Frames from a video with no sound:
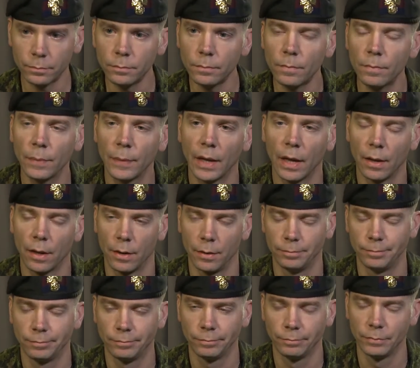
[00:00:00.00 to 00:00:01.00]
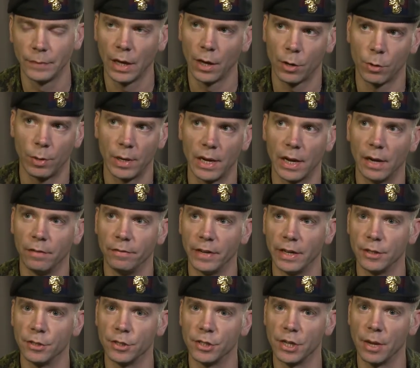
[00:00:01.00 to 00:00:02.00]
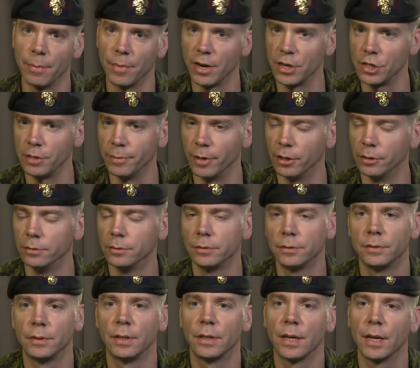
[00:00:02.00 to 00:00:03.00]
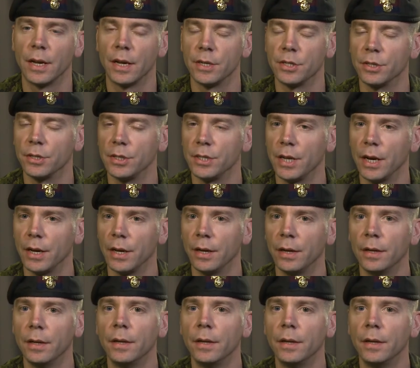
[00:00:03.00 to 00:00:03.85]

22nd Regiment, I should say.